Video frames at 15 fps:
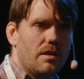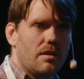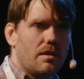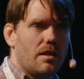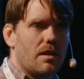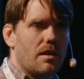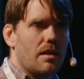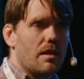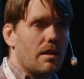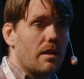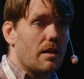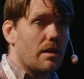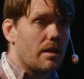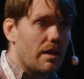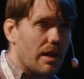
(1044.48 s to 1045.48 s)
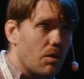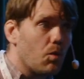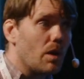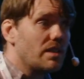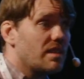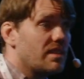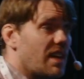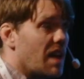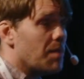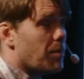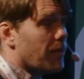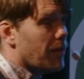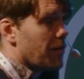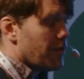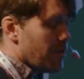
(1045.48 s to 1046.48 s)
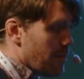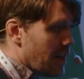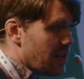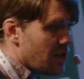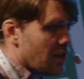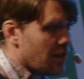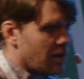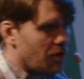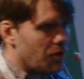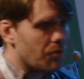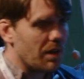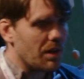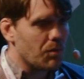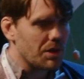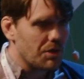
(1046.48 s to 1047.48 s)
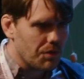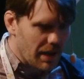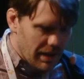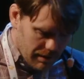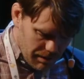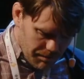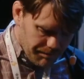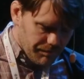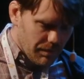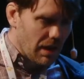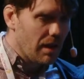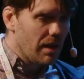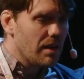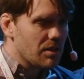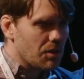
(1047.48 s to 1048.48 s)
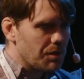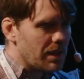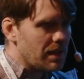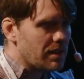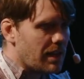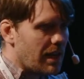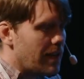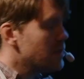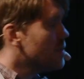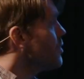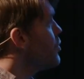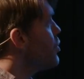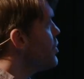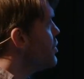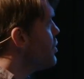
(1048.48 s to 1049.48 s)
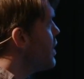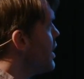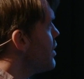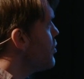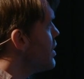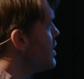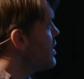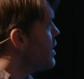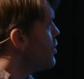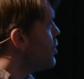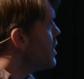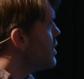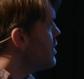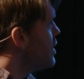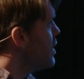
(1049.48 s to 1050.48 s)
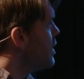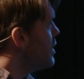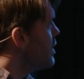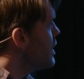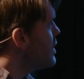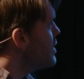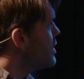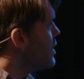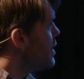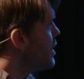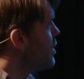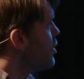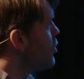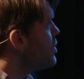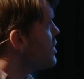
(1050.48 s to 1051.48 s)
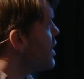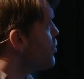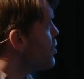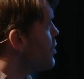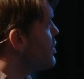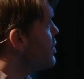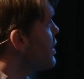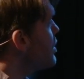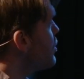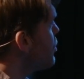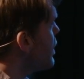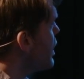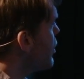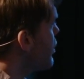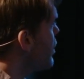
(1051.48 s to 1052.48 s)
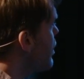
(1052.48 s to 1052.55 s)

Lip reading: like what type of information you really want to get. So in this case, of course, you can't really see what these nodes that we restrict to here